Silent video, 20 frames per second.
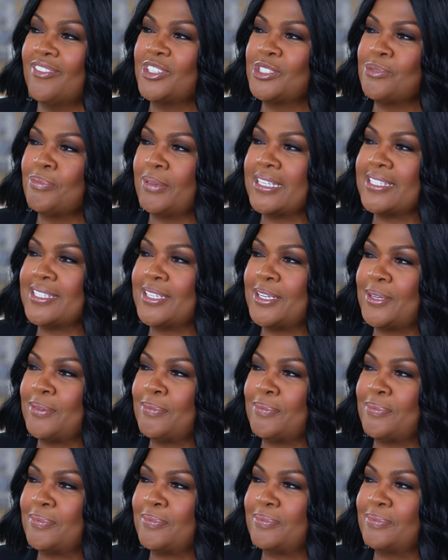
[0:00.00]
of us mess
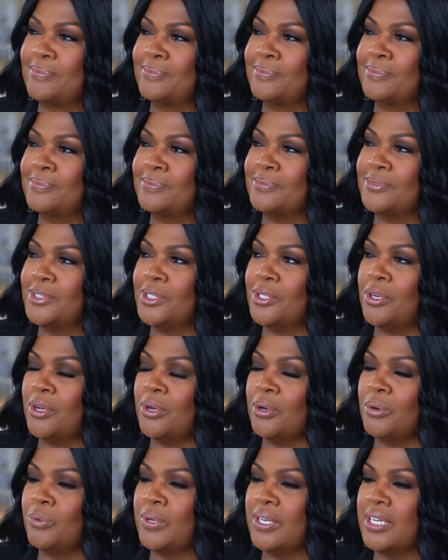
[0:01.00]
up. Yeah. You
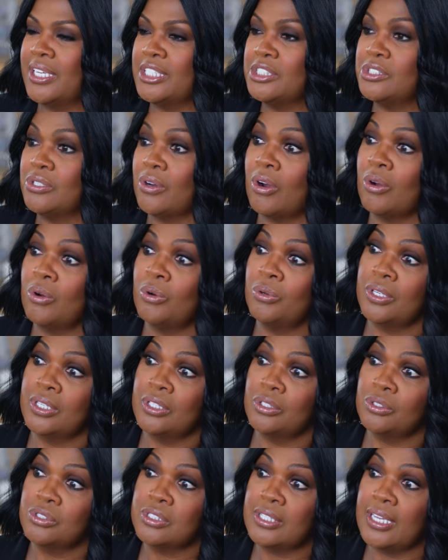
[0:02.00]
know, we lean to our own
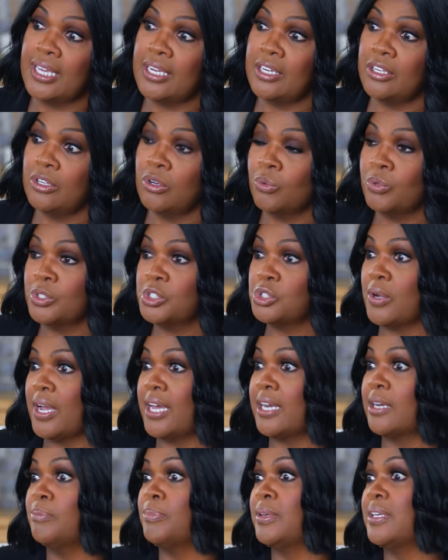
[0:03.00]
understanding or we're
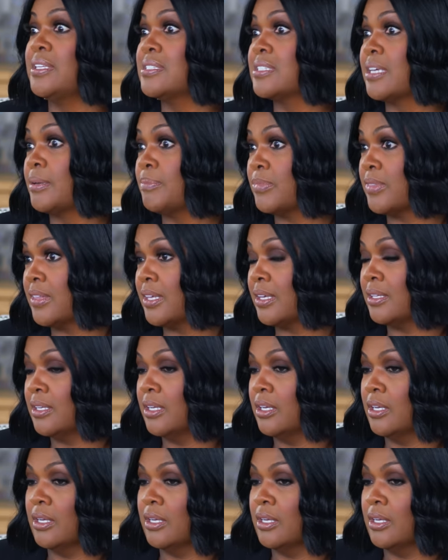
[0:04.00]
trying to be something